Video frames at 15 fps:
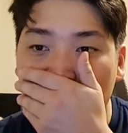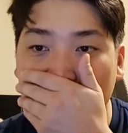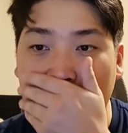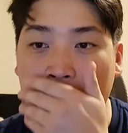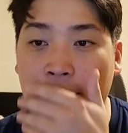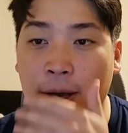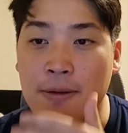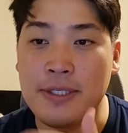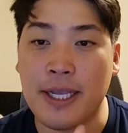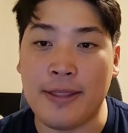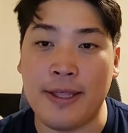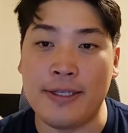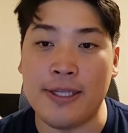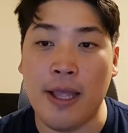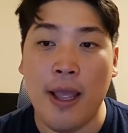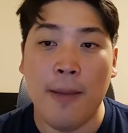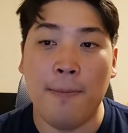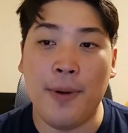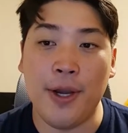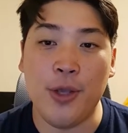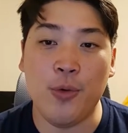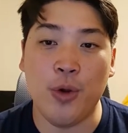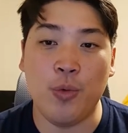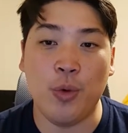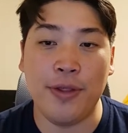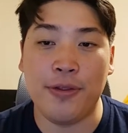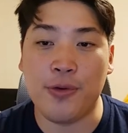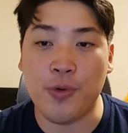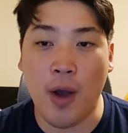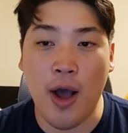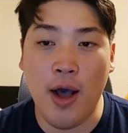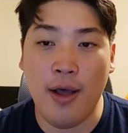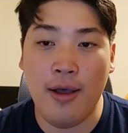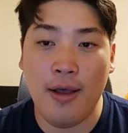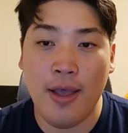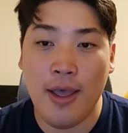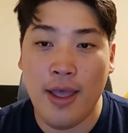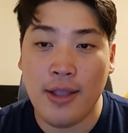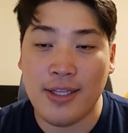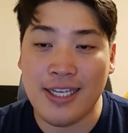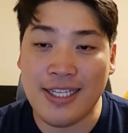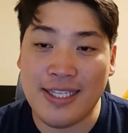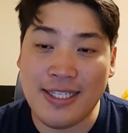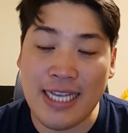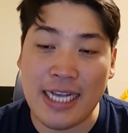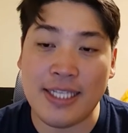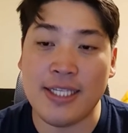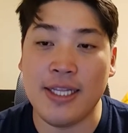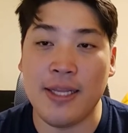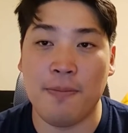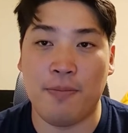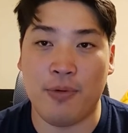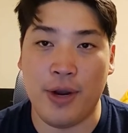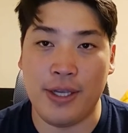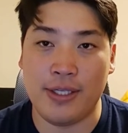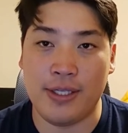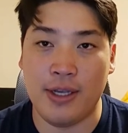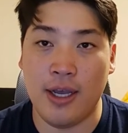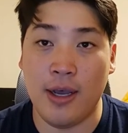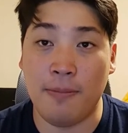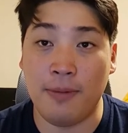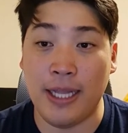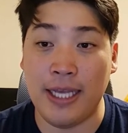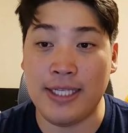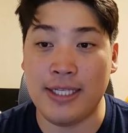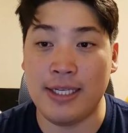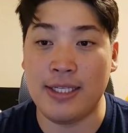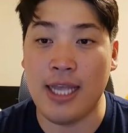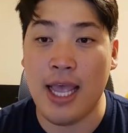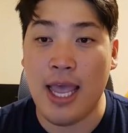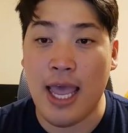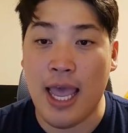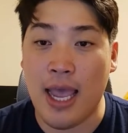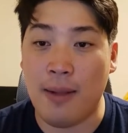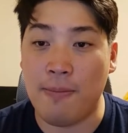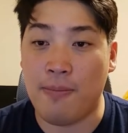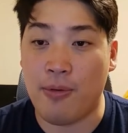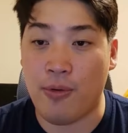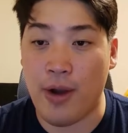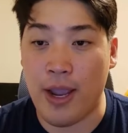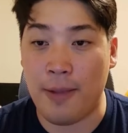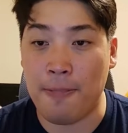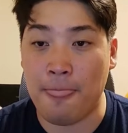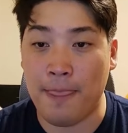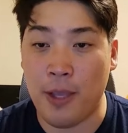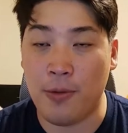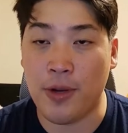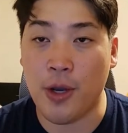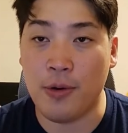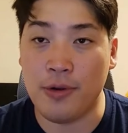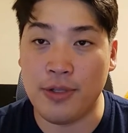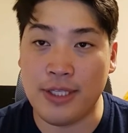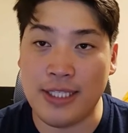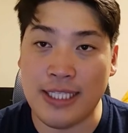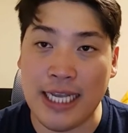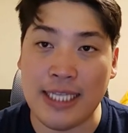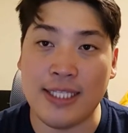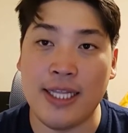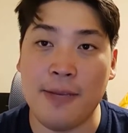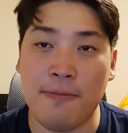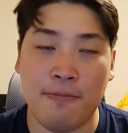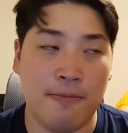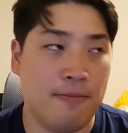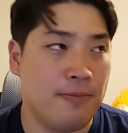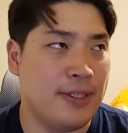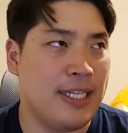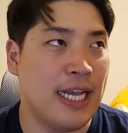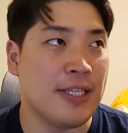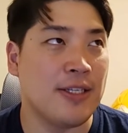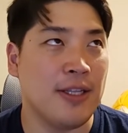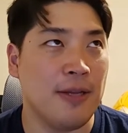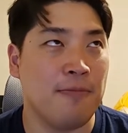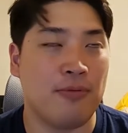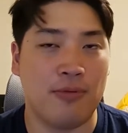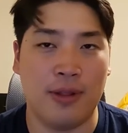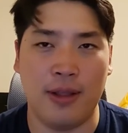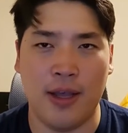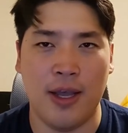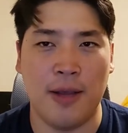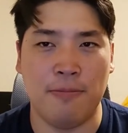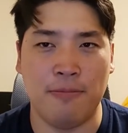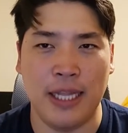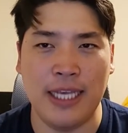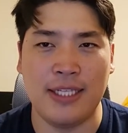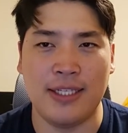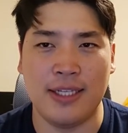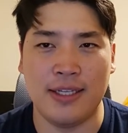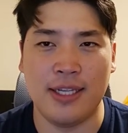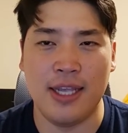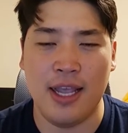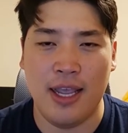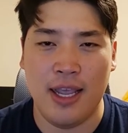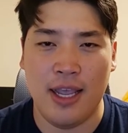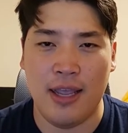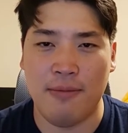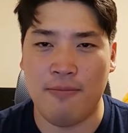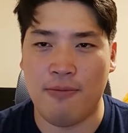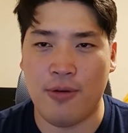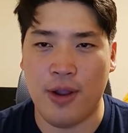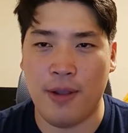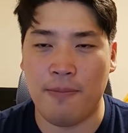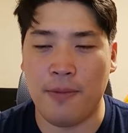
And it goes like this But he would withdraw to desolate place, uh, places and pray. He would go to desolate, desolate uh, places and pray.